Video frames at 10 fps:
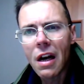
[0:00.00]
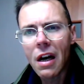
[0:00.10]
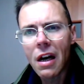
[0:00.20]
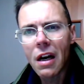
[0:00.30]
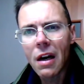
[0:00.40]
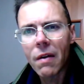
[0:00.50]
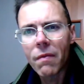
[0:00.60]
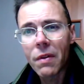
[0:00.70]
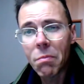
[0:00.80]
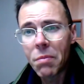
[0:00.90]
Uh,
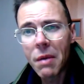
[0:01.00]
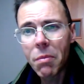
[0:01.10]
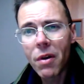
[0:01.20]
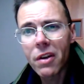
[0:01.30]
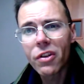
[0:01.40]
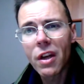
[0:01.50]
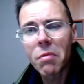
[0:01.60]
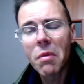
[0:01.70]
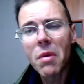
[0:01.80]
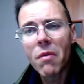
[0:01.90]
people
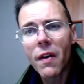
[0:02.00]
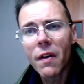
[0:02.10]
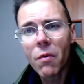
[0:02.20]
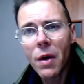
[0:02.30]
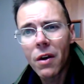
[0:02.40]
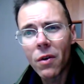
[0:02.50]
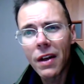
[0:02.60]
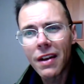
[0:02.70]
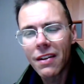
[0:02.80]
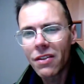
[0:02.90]
accepted me very well
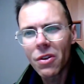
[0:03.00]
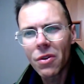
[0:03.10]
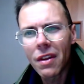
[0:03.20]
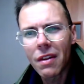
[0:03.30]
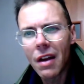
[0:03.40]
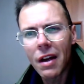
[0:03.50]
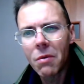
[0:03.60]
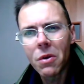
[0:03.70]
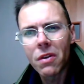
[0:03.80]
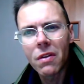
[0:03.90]
and so that I
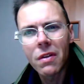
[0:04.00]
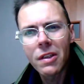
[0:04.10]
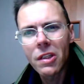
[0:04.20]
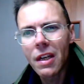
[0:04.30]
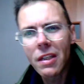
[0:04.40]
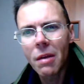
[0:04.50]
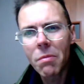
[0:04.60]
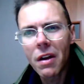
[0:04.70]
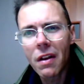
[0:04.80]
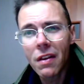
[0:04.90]
would say
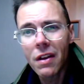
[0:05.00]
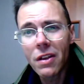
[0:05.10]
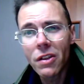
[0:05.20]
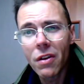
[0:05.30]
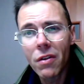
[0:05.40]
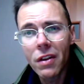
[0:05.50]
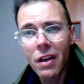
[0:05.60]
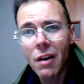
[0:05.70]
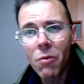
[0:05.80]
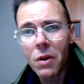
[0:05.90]
something like this, the only
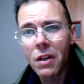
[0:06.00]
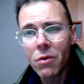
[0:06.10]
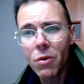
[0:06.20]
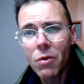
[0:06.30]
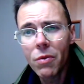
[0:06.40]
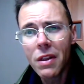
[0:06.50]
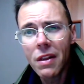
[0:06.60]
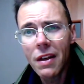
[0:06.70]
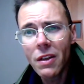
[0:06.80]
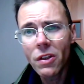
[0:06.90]
thing I want to do with
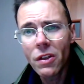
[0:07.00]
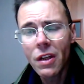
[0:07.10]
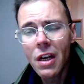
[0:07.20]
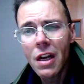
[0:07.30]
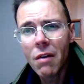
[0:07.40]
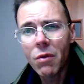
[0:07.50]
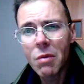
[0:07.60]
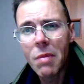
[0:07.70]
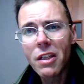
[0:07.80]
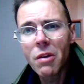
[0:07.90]
this
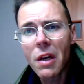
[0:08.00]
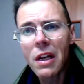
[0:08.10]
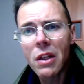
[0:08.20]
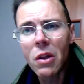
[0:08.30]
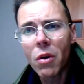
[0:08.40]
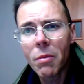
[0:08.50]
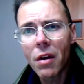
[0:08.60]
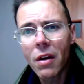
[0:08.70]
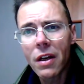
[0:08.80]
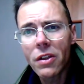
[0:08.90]
would basically
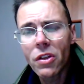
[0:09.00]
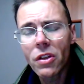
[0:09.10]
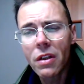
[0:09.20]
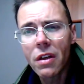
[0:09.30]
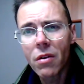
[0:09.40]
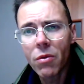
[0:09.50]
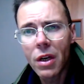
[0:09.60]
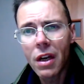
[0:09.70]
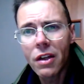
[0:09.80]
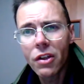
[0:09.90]
normalize
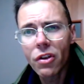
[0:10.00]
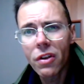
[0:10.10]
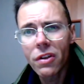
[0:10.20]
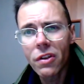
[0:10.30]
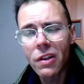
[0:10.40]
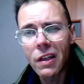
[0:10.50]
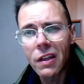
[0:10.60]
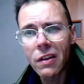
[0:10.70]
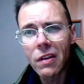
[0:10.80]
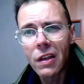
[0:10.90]
relations that